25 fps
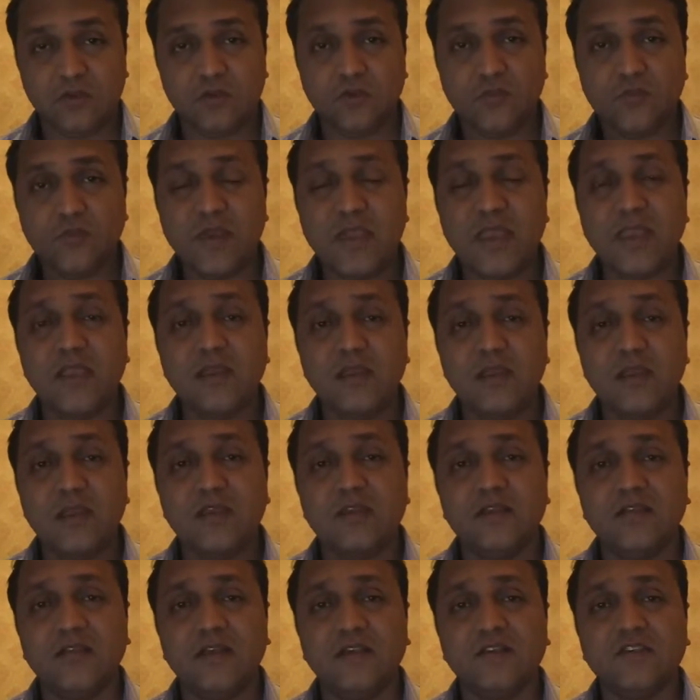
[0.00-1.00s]
To me,
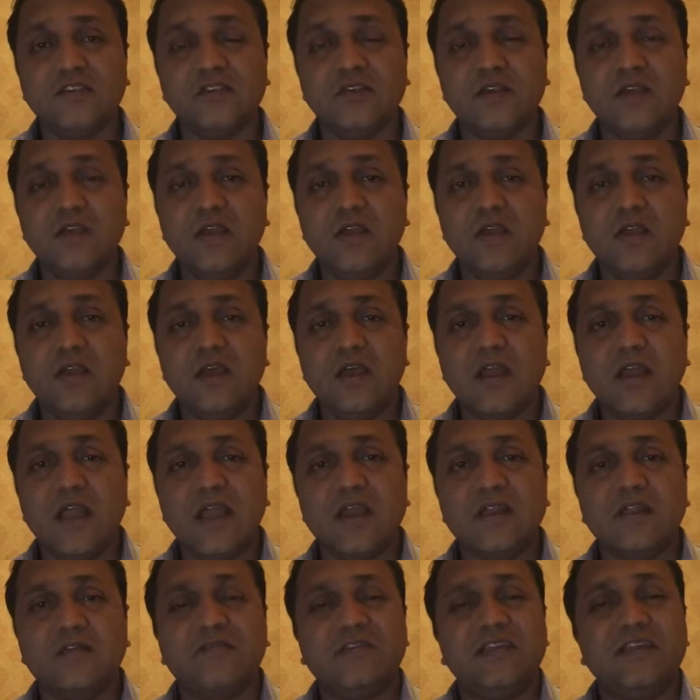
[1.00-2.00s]
it is
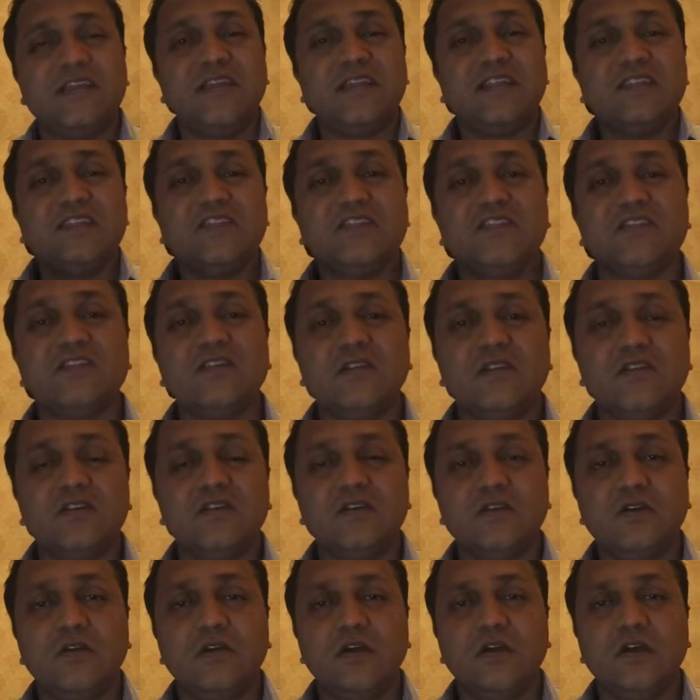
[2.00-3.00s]
kind of an insult